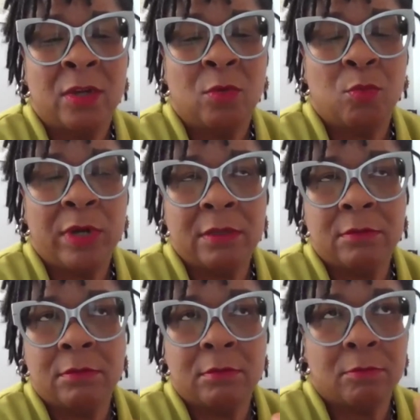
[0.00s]

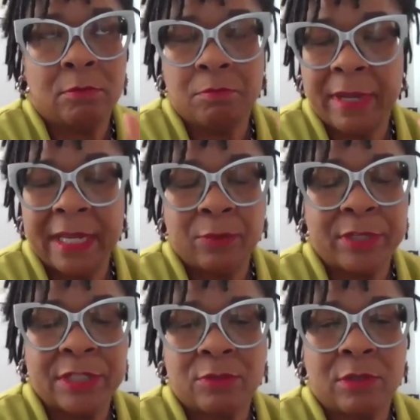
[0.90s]
One main
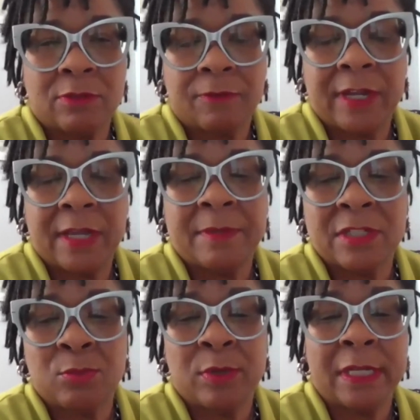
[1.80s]
resource for families
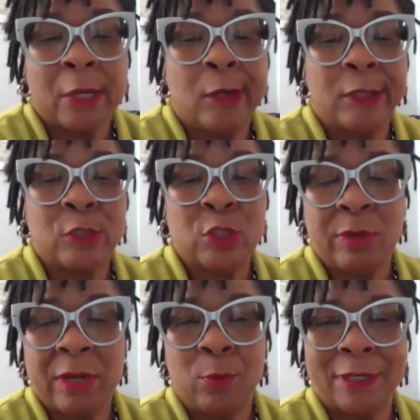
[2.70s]
is really calling
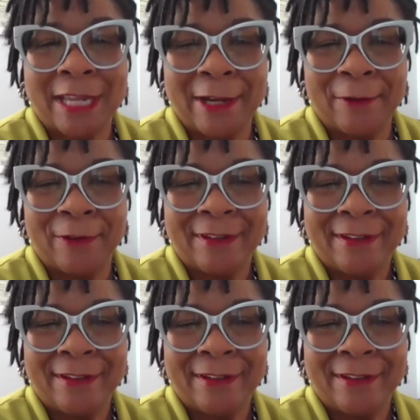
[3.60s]
281 Care